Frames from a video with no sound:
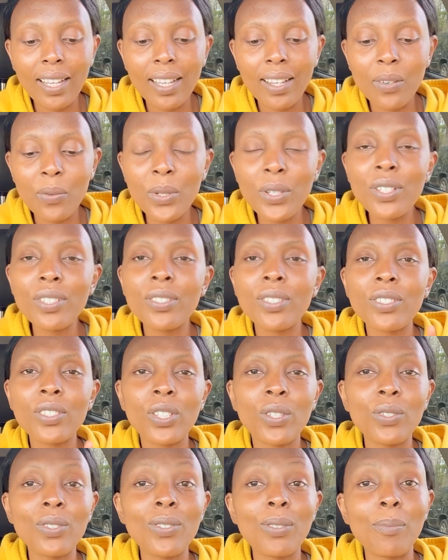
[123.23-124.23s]
we used
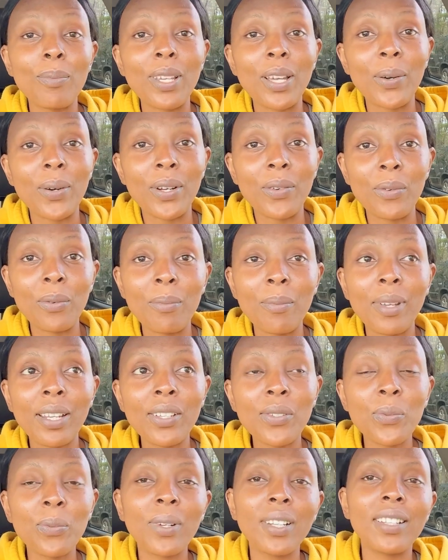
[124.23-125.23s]
she used to be our
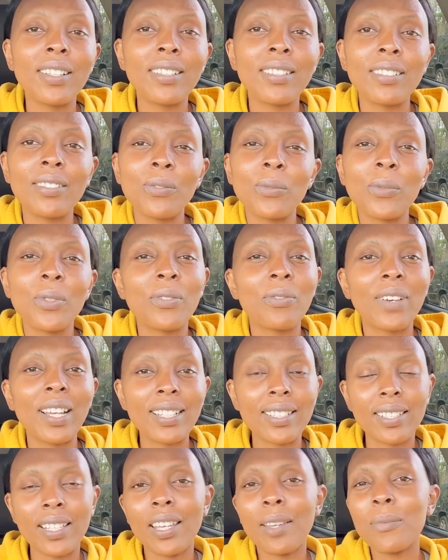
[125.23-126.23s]
roommate when we
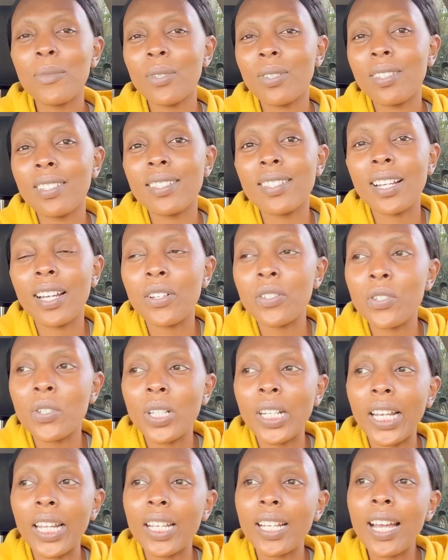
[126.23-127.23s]
first came to this country
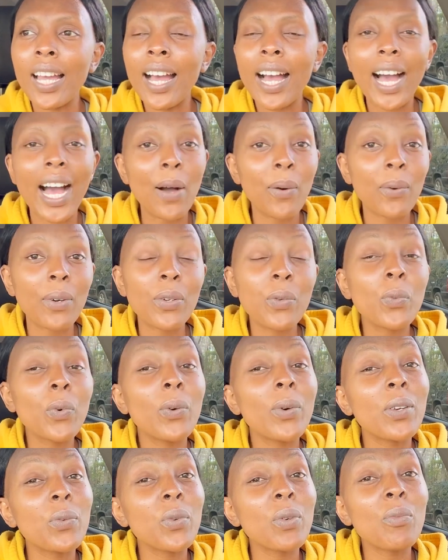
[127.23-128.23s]
like
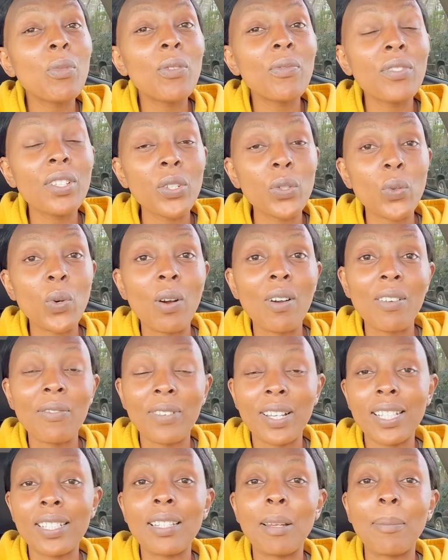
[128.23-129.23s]
when we moved into our
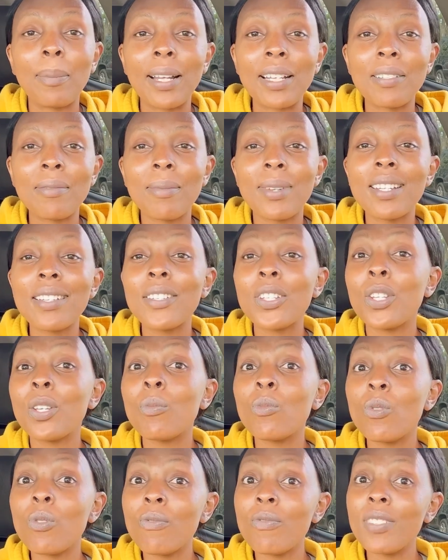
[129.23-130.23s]
first apartment she
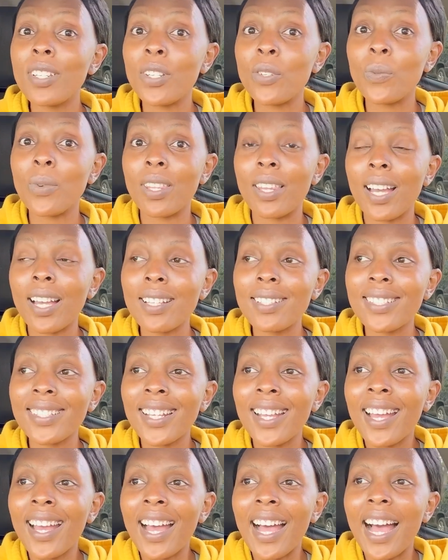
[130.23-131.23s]
moved in with us
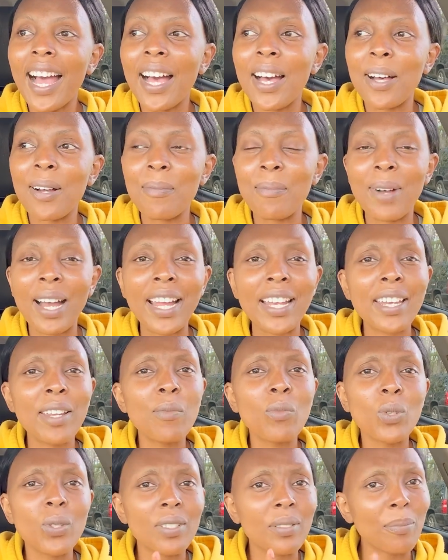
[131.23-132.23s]
um her
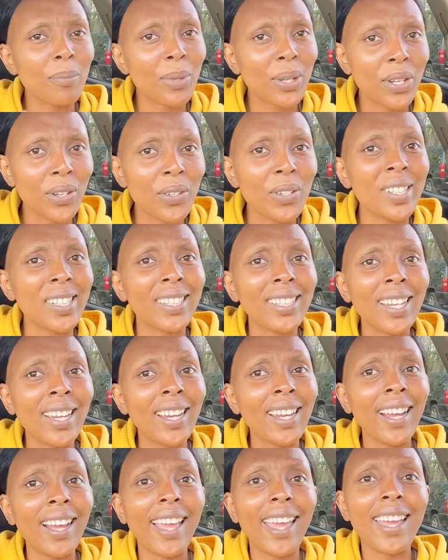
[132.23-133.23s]
name was mary
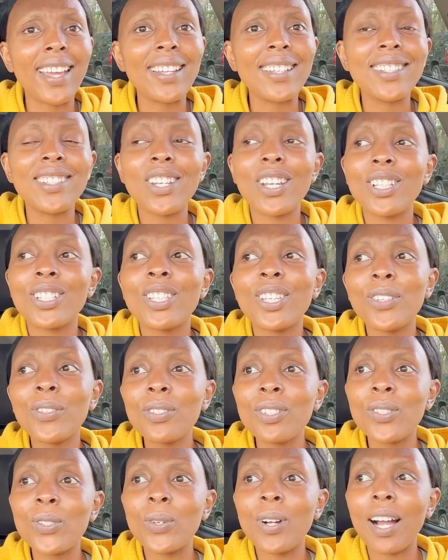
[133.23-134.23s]
and she
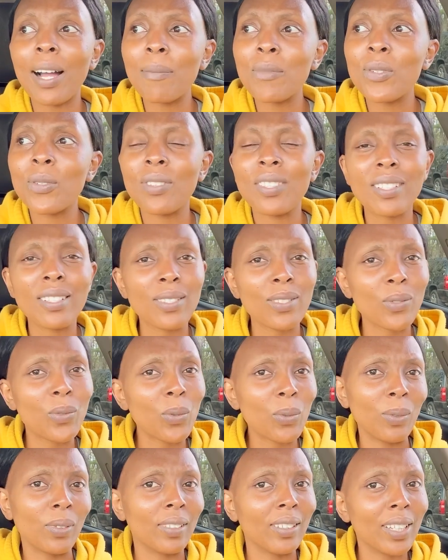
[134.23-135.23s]
used to come to this
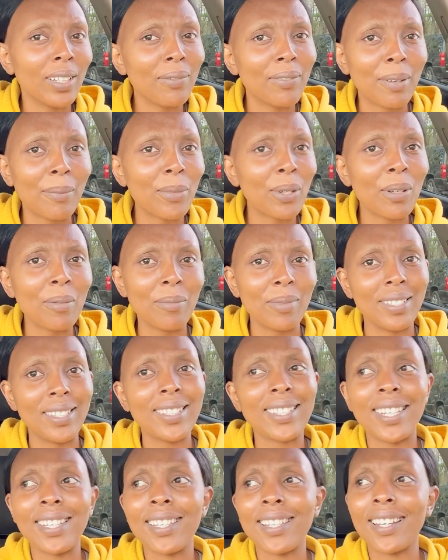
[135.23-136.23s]
school if i'm not
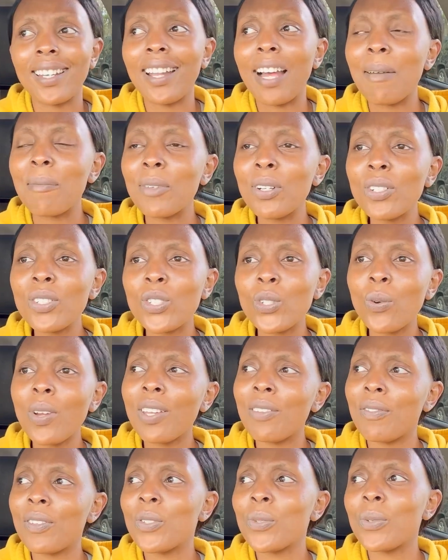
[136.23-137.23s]
mistaken i'm not sure
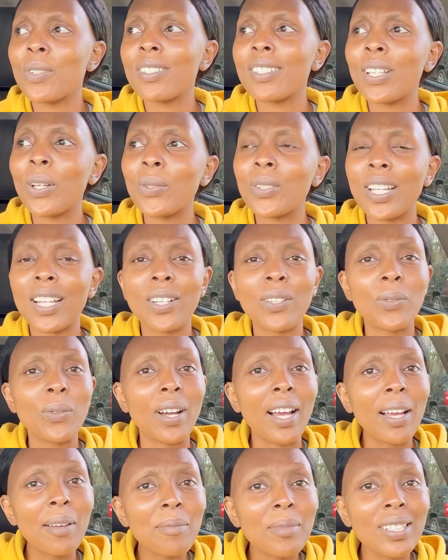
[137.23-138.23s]
if it was southern new
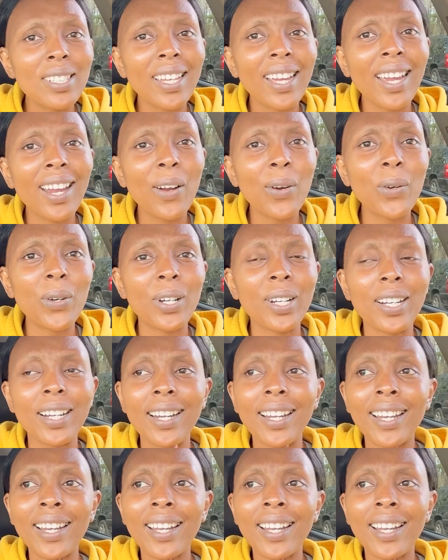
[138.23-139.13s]
hampshire or